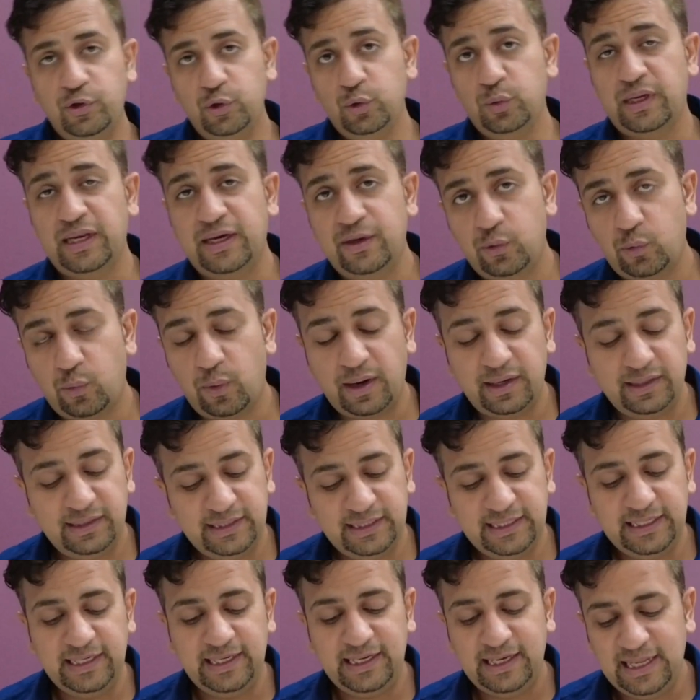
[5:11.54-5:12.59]
you can run
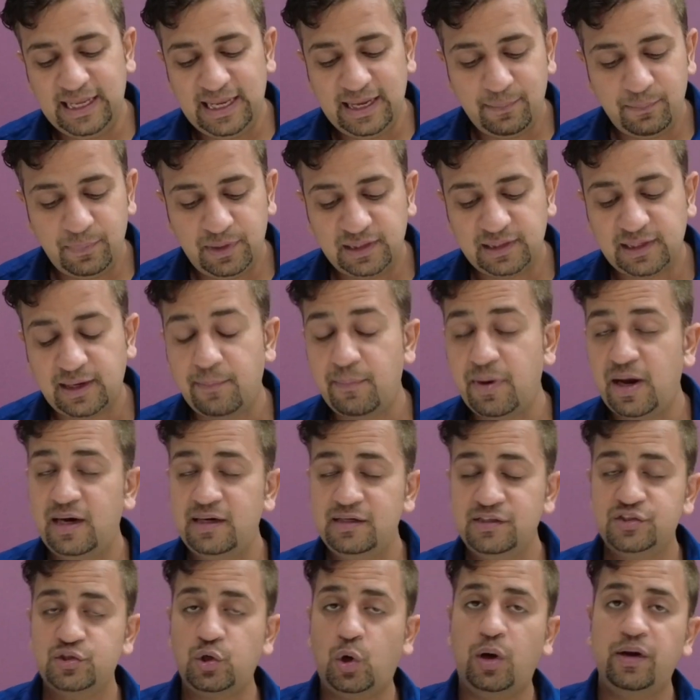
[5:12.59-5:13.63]
the DML
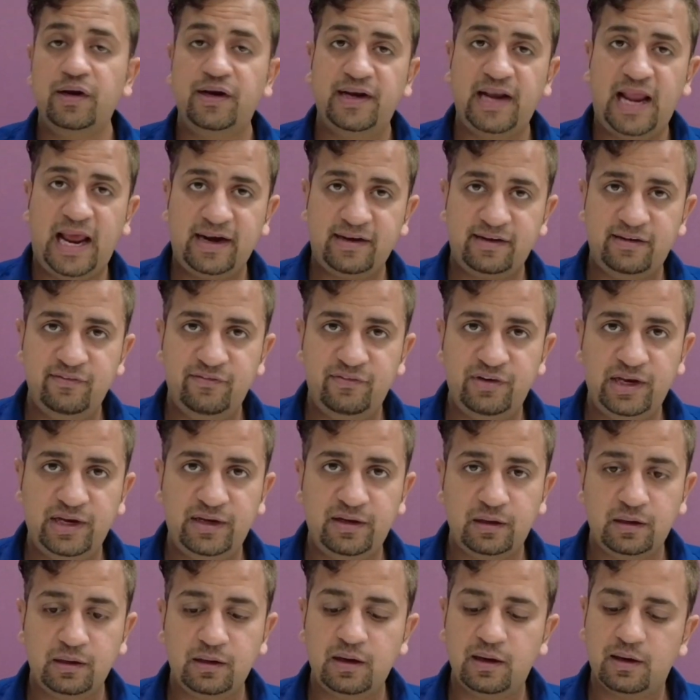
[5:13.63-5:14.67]
commands on an Active
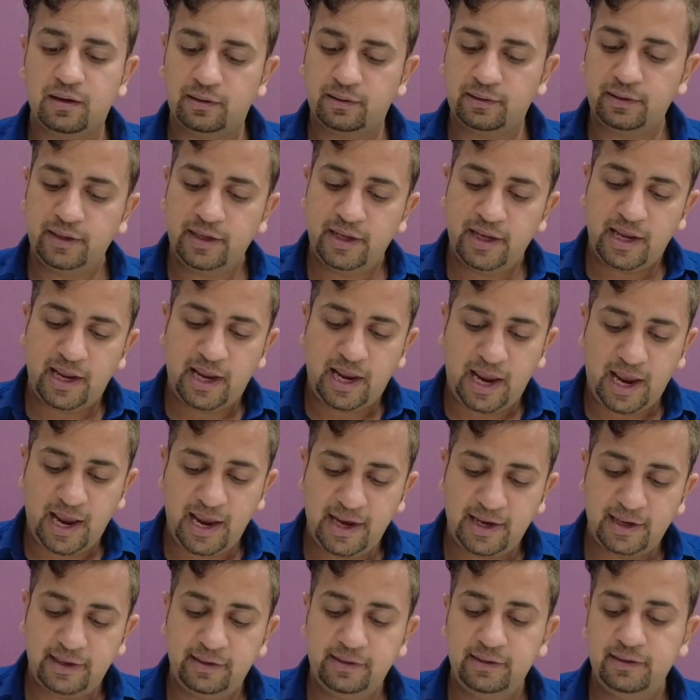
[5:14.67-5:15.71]
Data Guard,
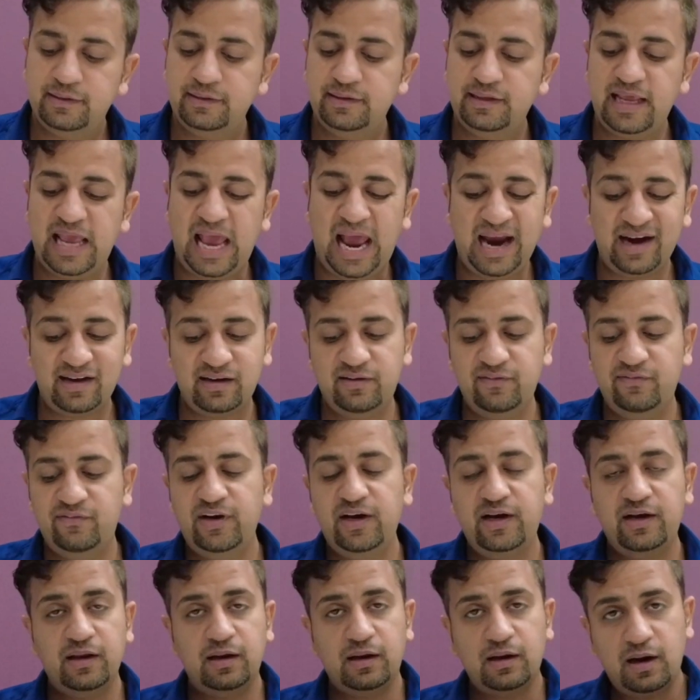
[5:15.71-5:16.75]
and the Active
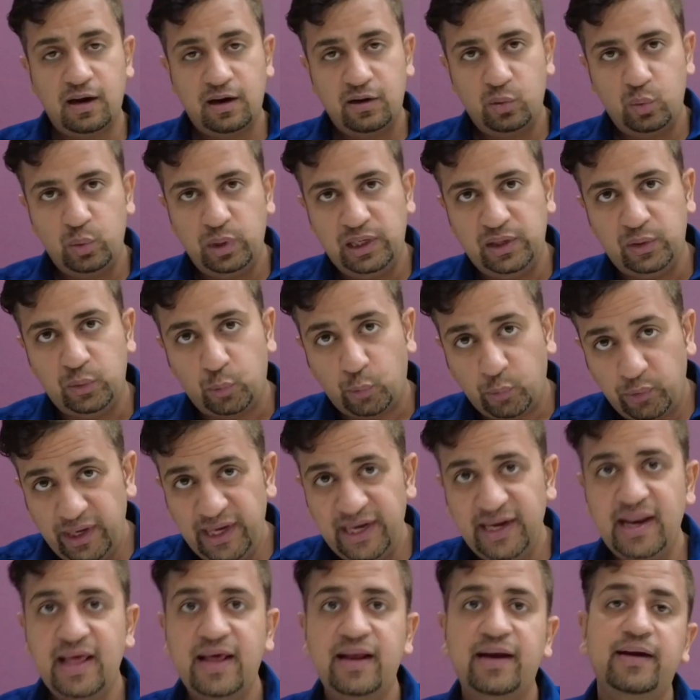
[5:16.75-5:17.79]
Data Guard will
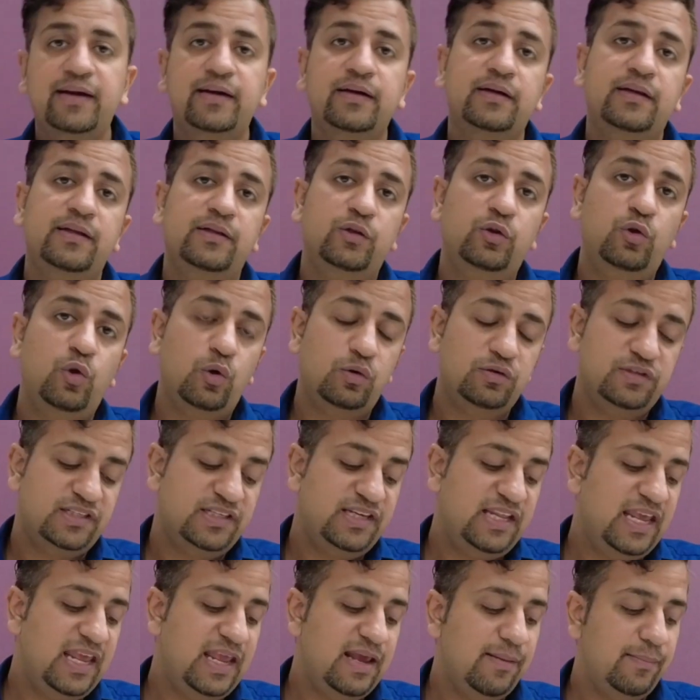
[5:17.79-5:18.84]
redirect those
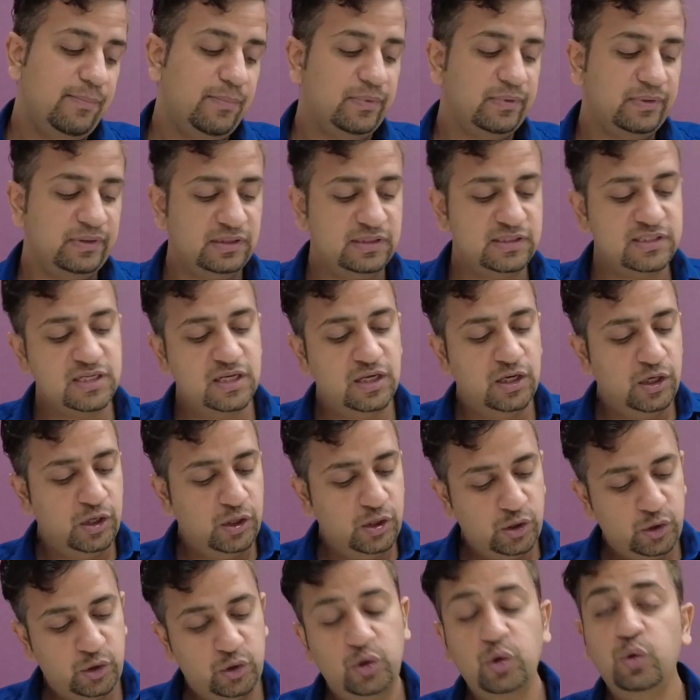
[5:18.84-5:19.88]
DMLs
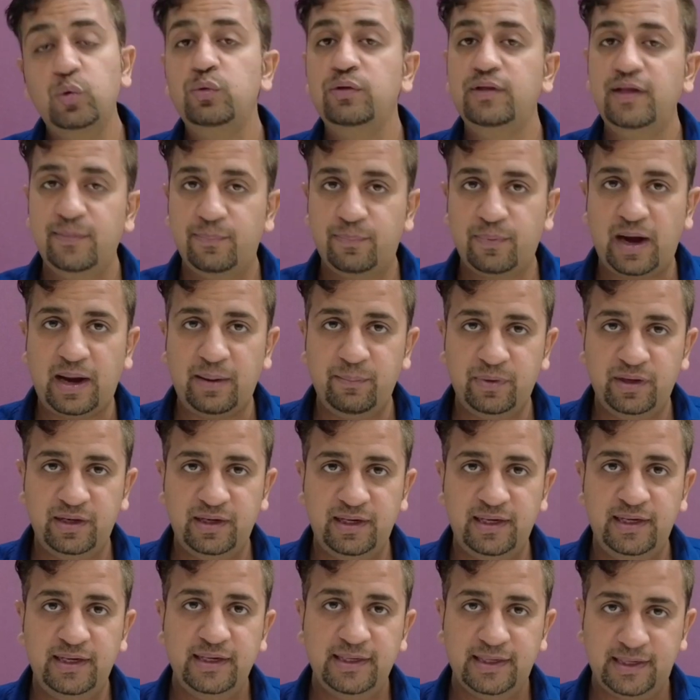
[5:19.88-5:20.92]
to the
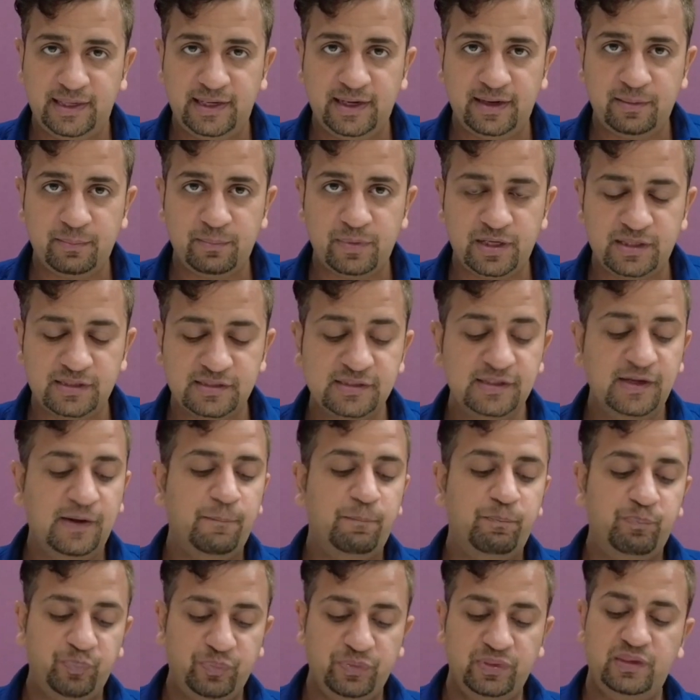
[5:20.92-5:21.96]
primary database.
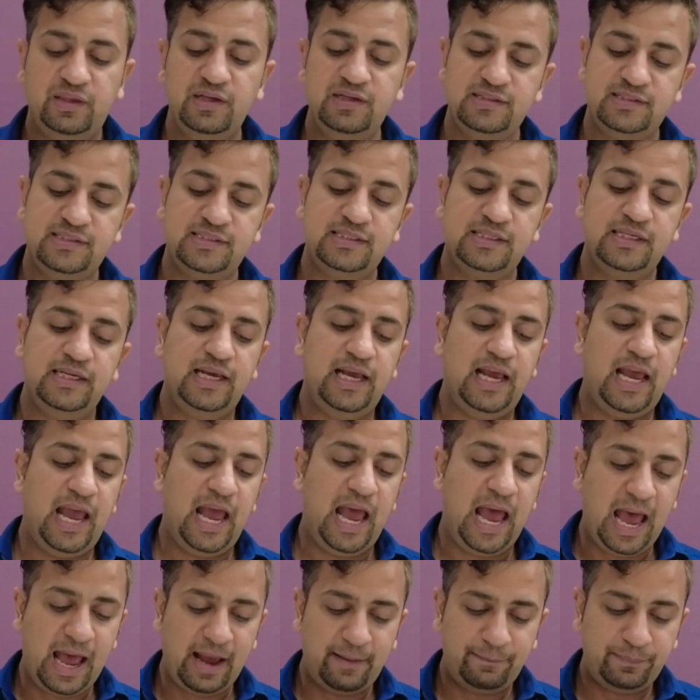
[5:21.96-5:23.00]
This
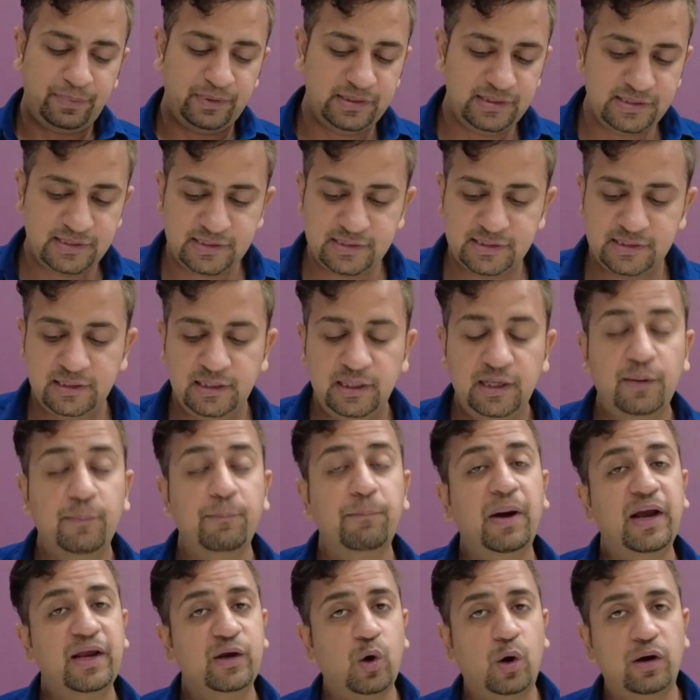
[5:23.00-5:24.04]
happens
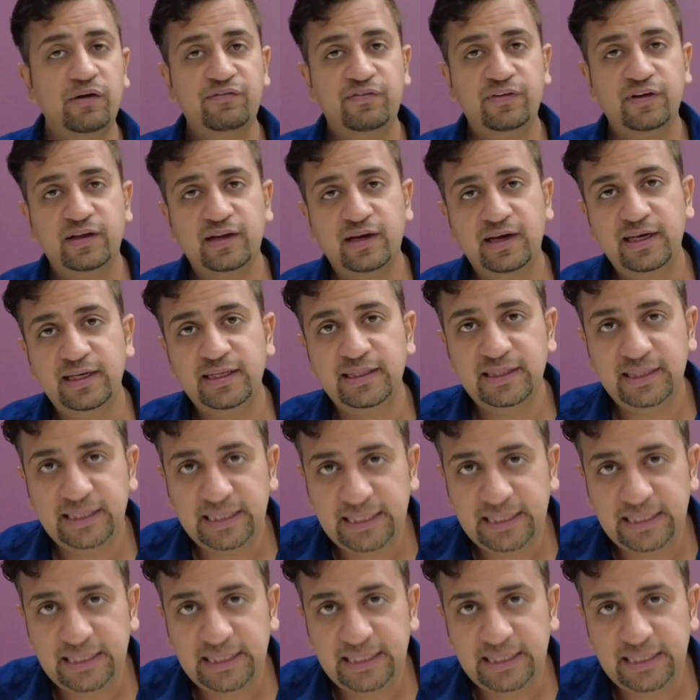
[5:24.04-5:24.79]
by configuring